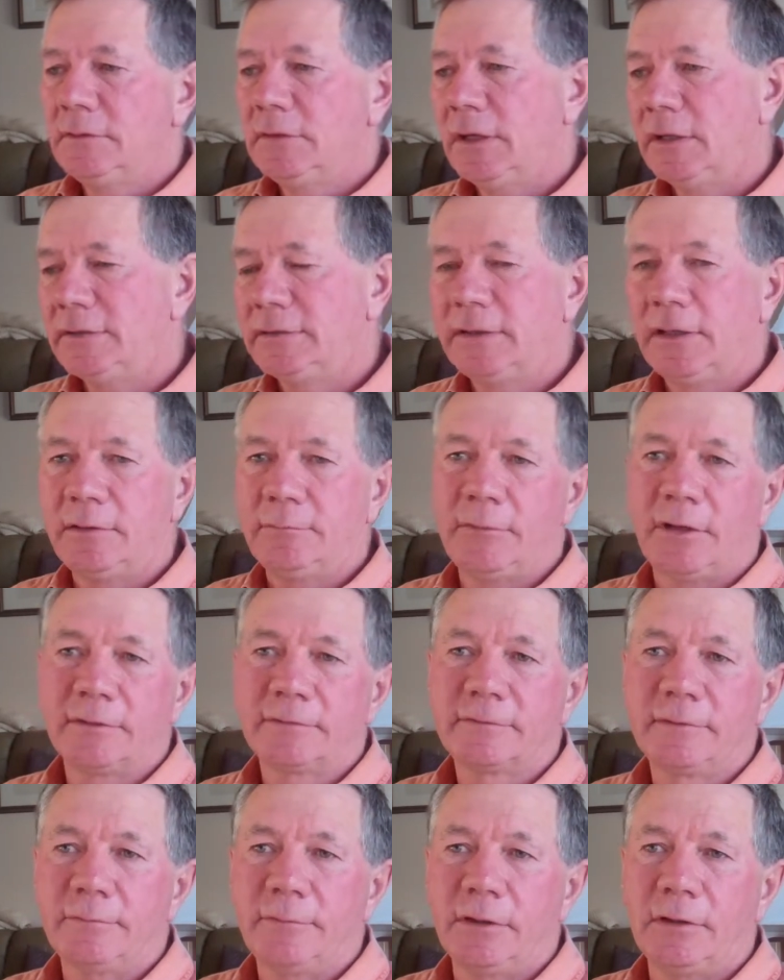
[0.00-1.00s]
at
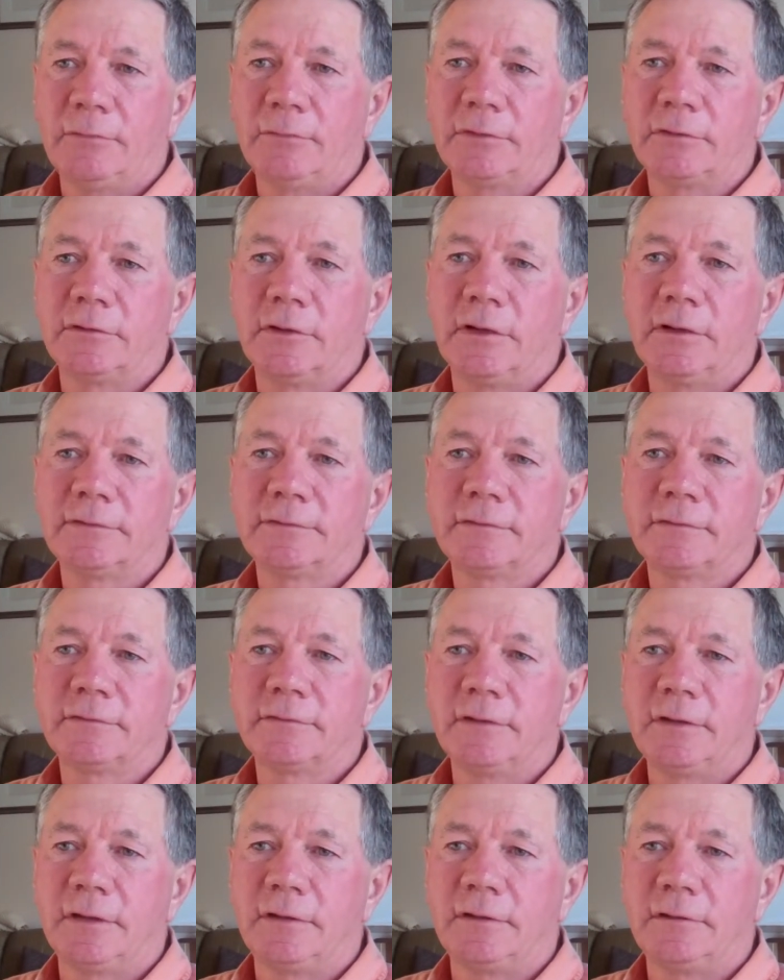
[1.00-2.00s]
$10 a bale, would cost
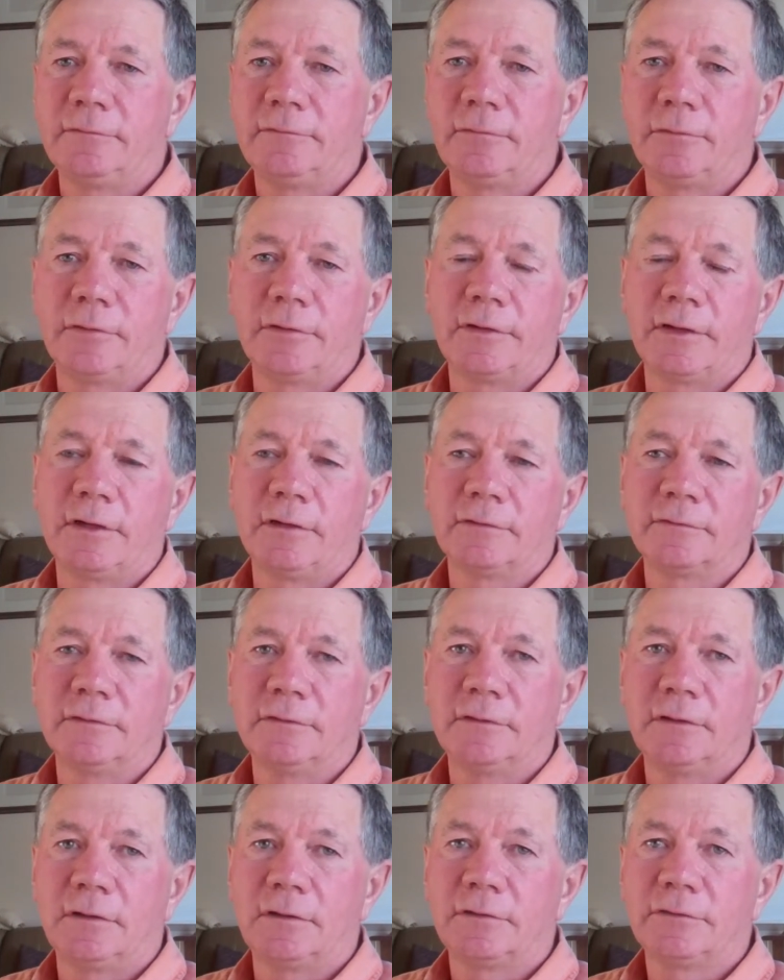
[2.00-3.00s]
us another
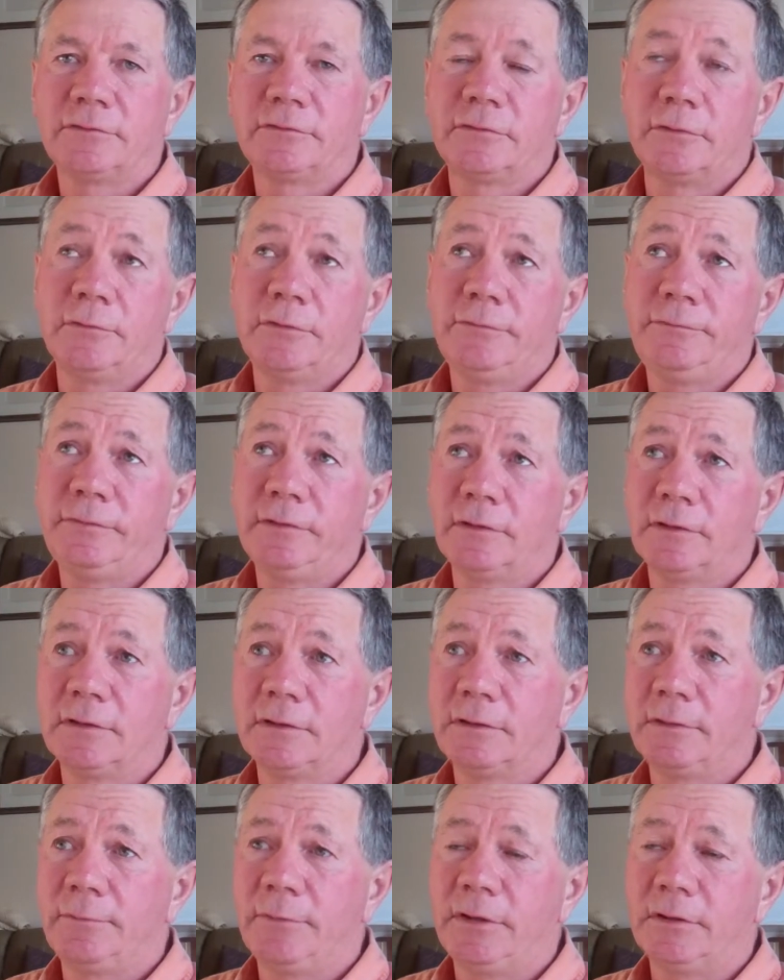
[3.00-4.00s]
$4,000. So we feel
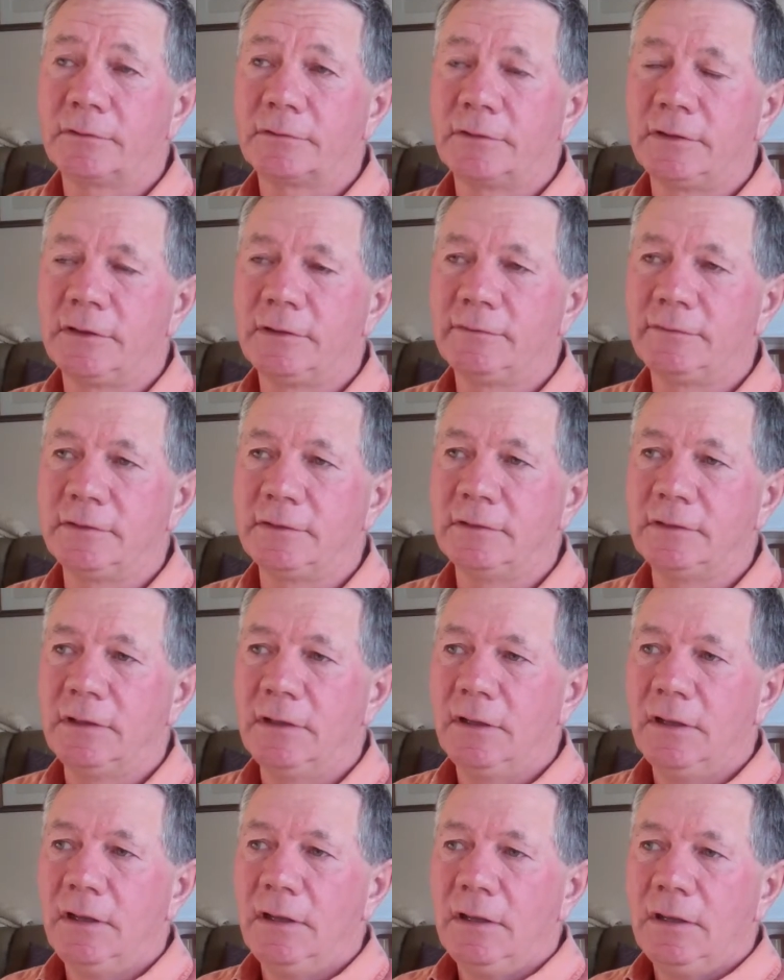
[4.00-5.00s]
that the bale grazing,
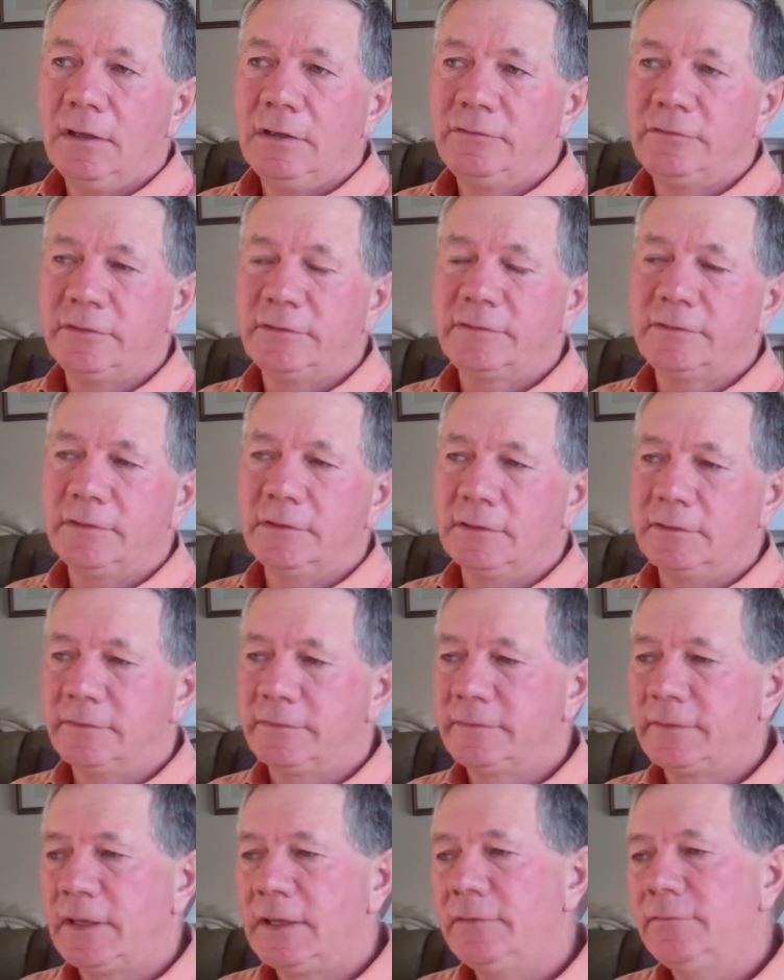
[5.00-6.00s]
just in
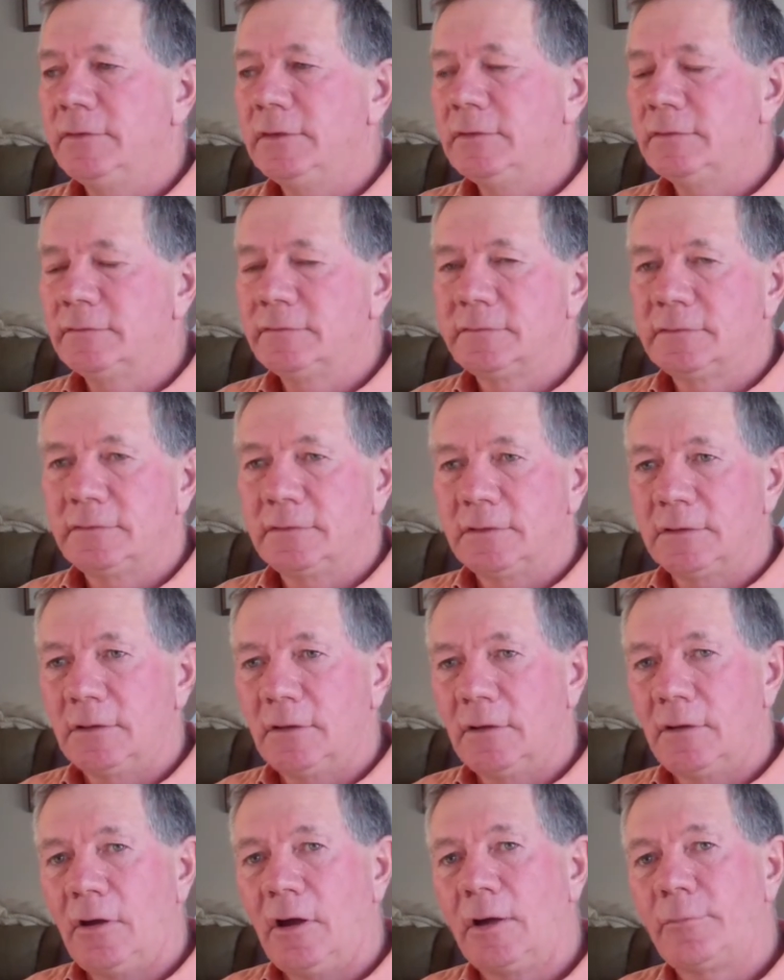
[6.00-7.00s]
savings,
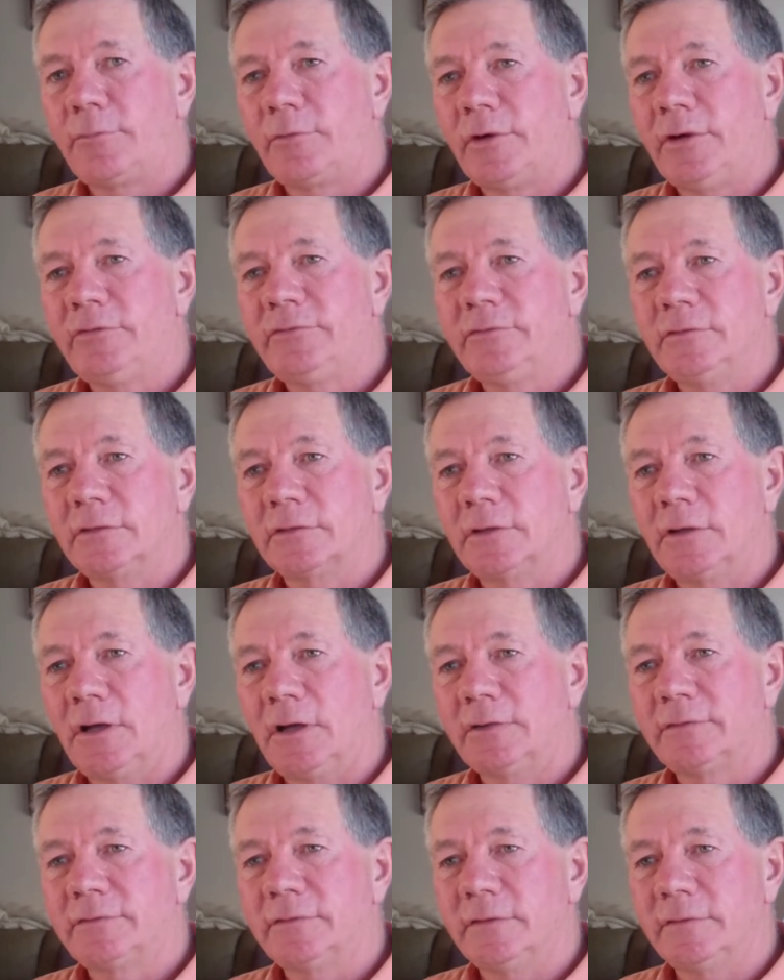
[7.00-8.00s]
operational
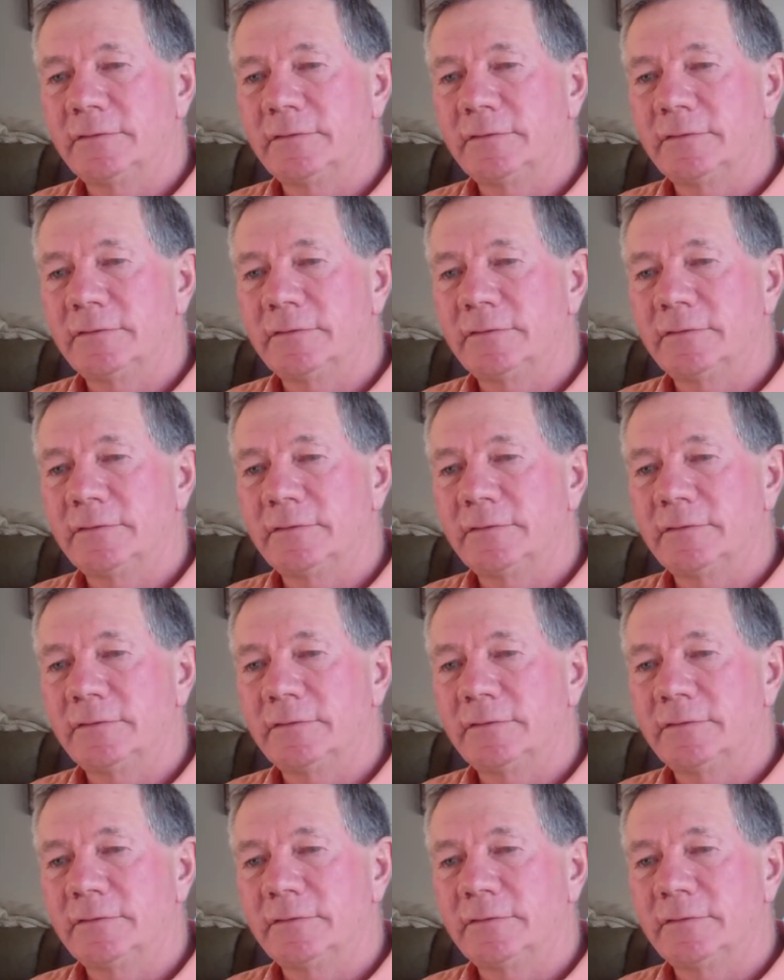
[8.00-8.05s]
costs